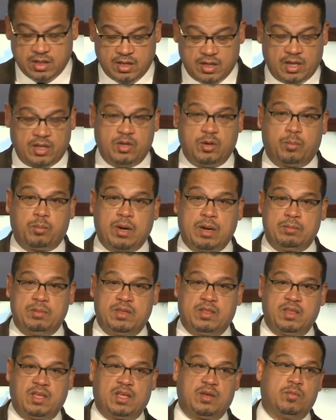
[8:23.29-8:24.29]
Now, you're probably
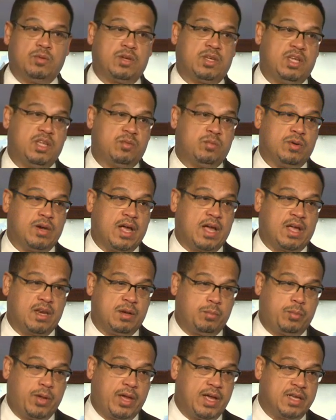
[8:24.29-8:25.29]
thinking, well, Keith, we're not going
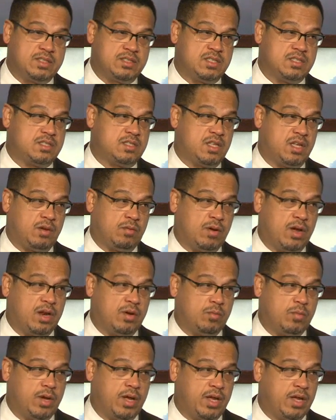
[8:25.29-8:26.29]
to pass this thing right
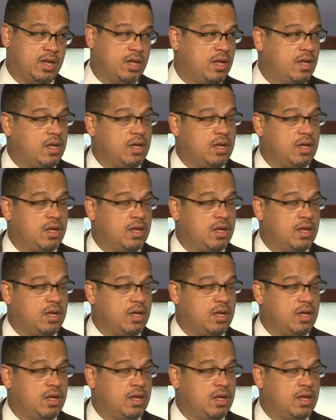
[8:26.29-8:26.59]
away.